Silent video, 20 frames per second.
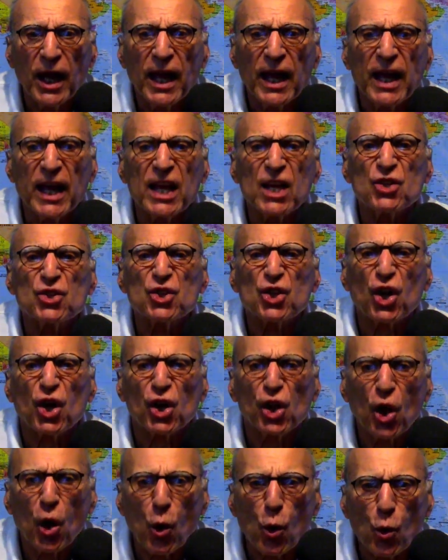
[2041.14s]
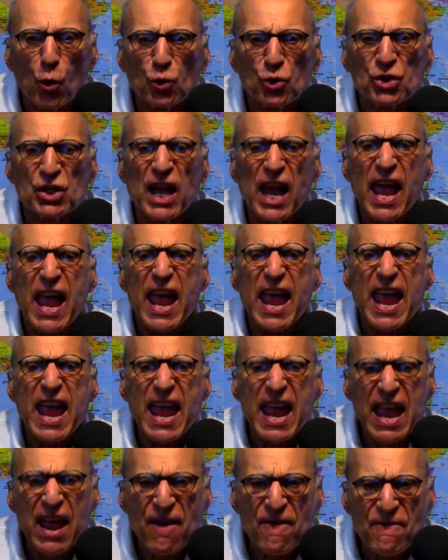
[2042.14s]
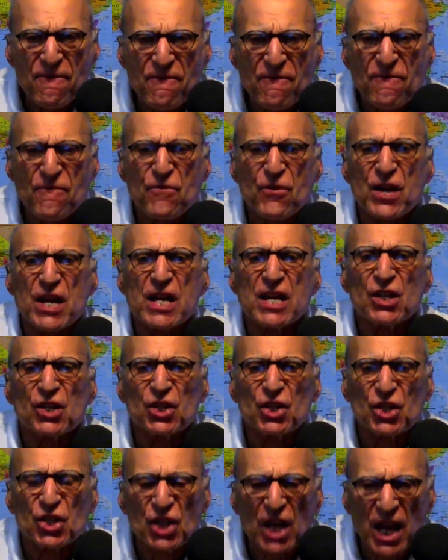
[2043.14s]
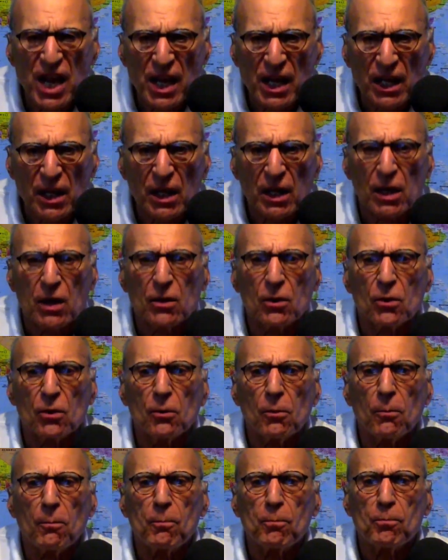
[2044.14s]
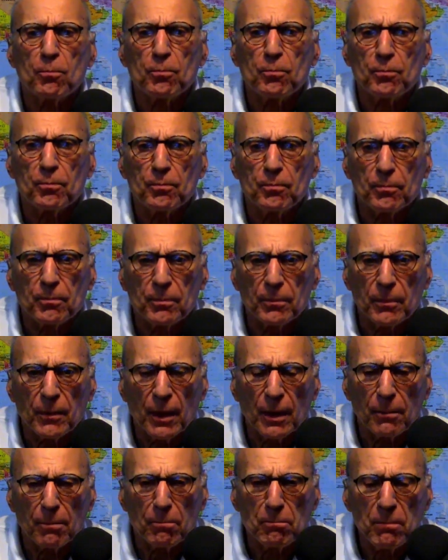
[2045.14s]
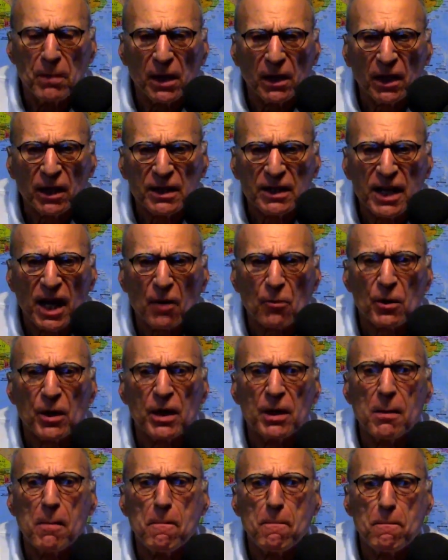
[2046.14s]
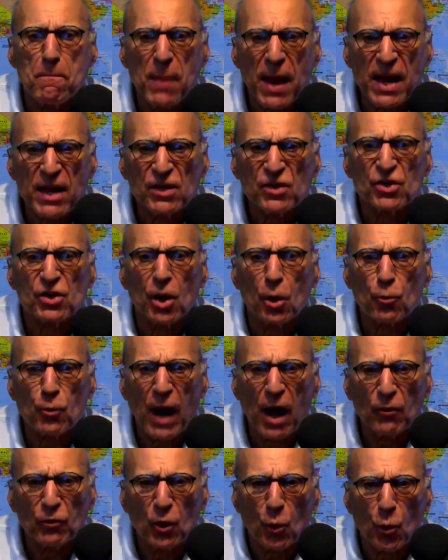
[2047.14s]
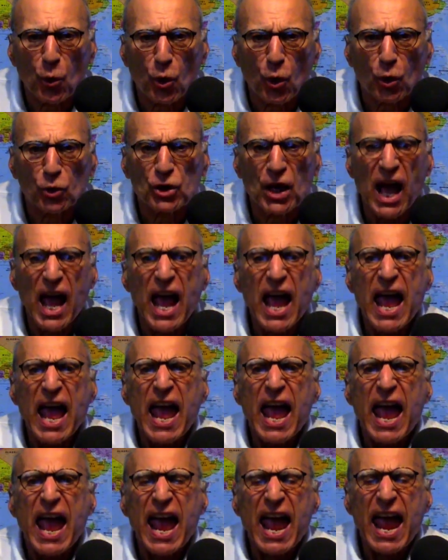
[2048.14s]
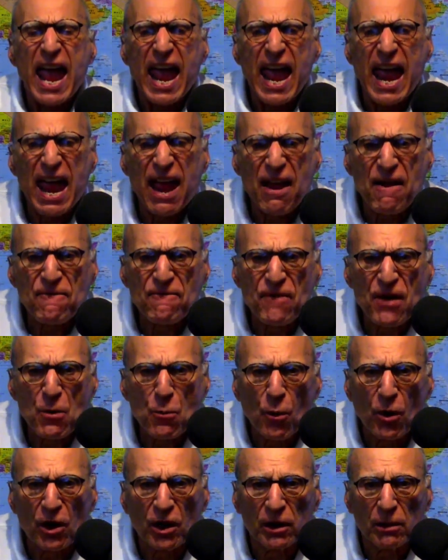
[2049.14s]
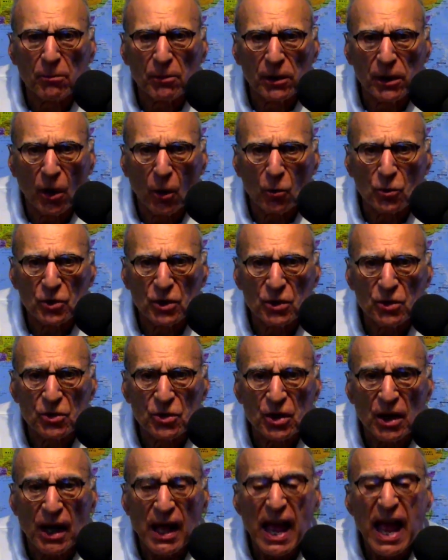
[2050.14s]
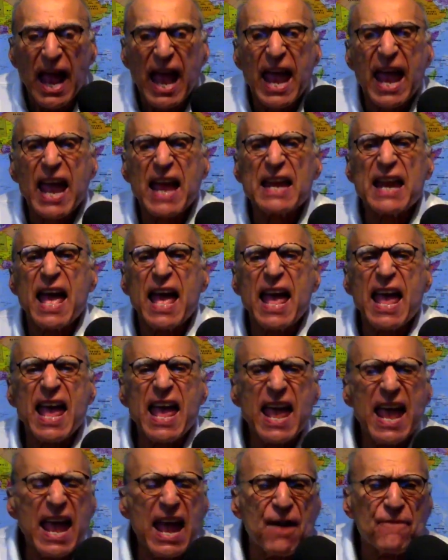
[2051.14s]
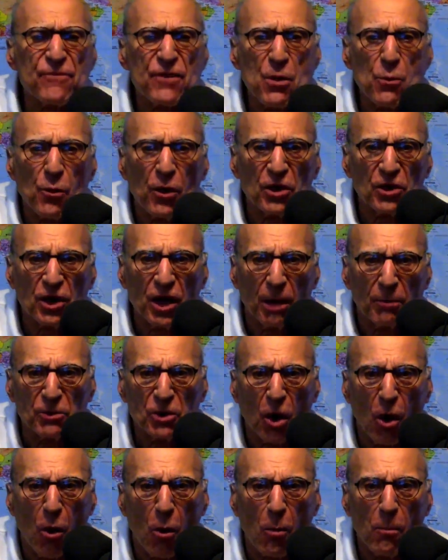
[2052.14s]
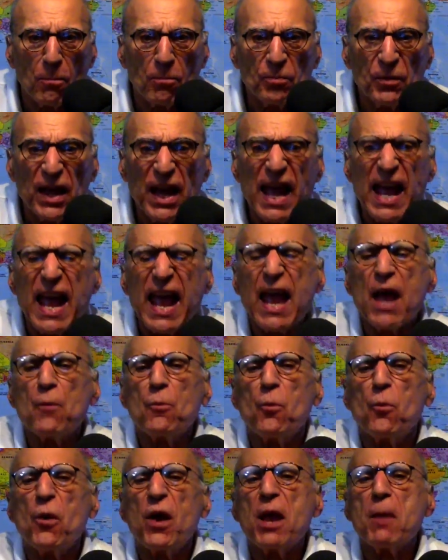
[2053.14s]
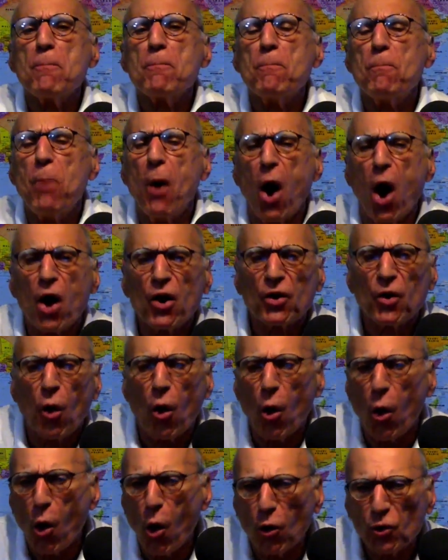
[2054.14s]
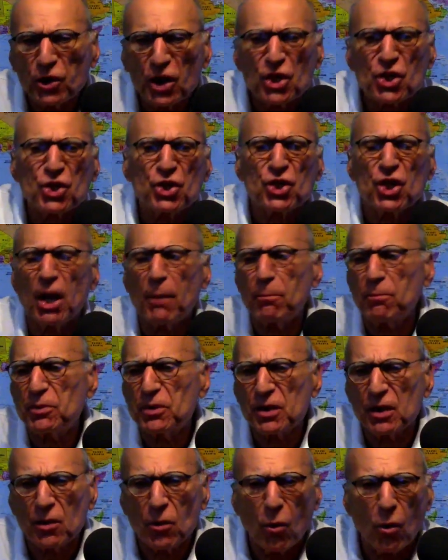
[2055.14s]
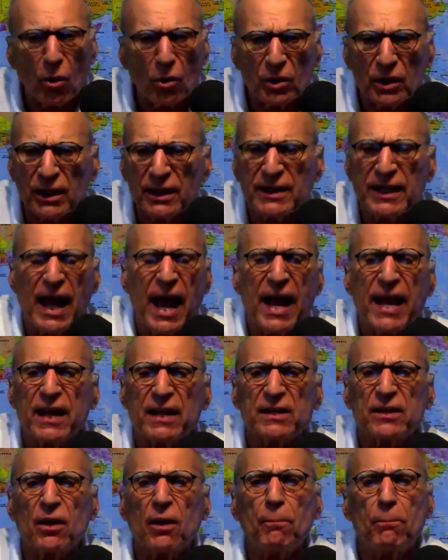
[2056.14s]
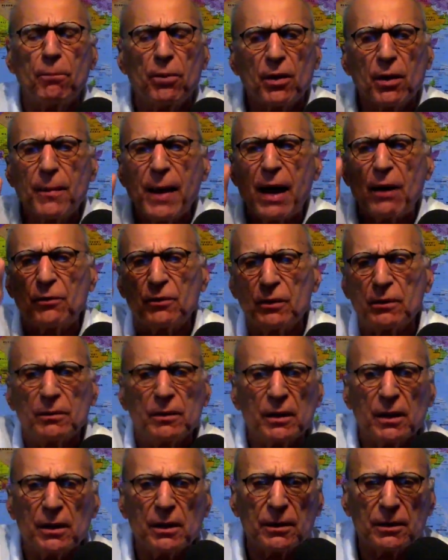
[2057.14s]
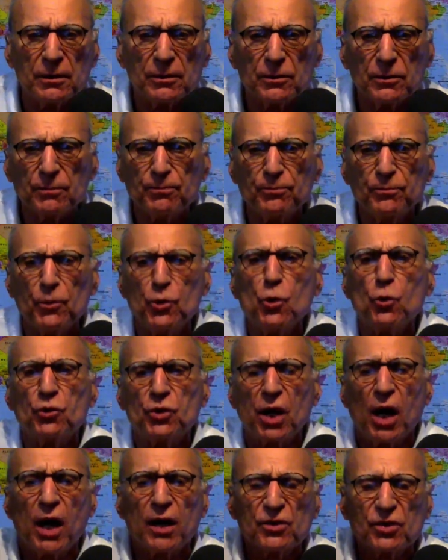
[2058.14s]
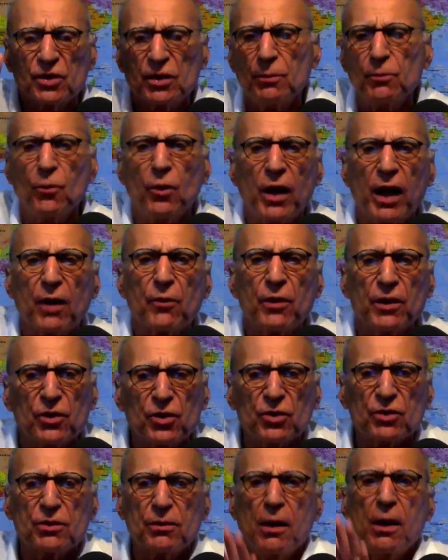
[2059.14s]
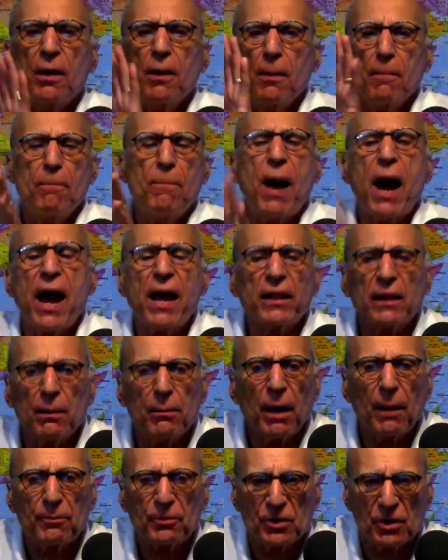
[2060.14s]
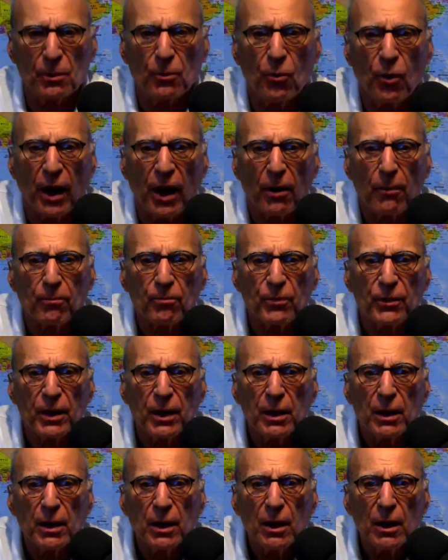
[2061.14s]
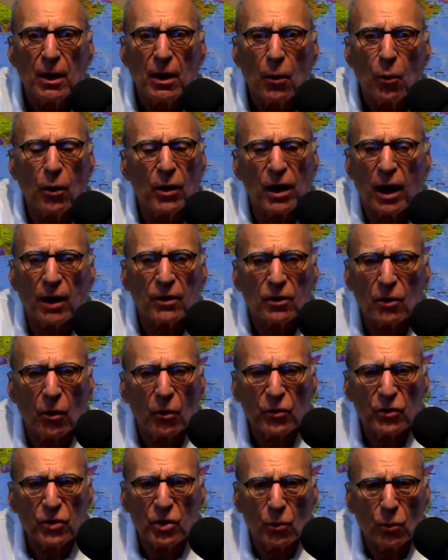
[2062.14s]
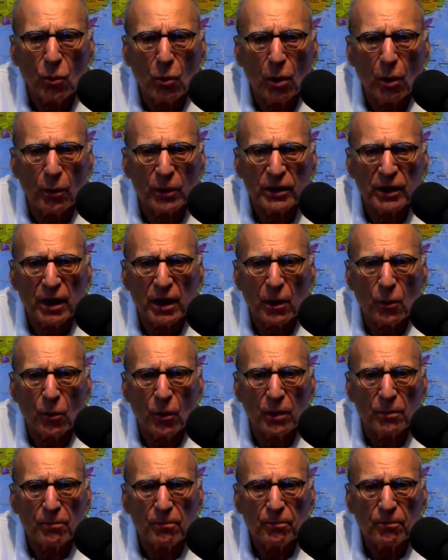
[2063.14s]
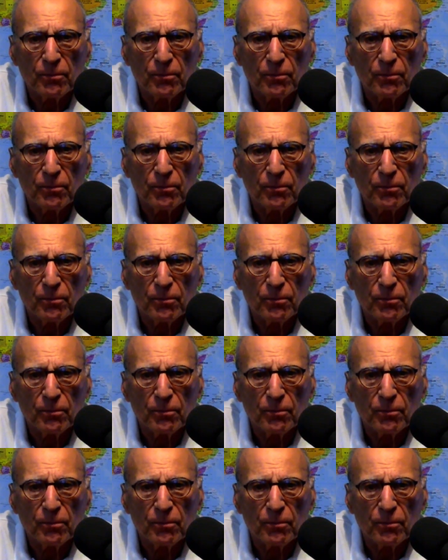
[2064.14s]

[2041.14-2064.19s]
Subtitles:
is close every single military base around the world. Every one of them closes, and everyone comes home, and we park all the ships and all the tanks and put them out in Utah somewhere and just pile them up somewhere. We're not going to war with anyone.